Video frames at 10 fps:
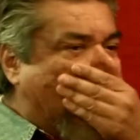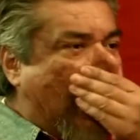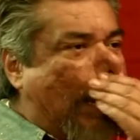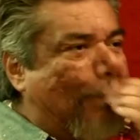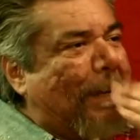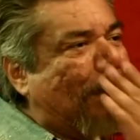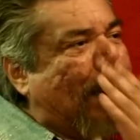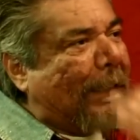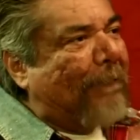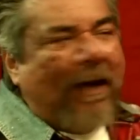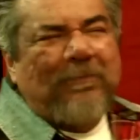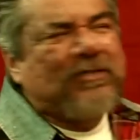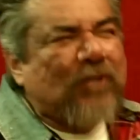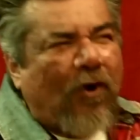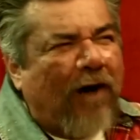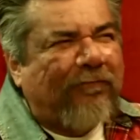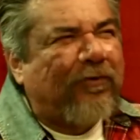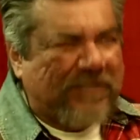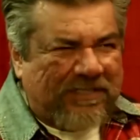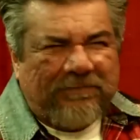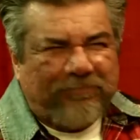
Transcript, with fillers: I'll be talking about a nun.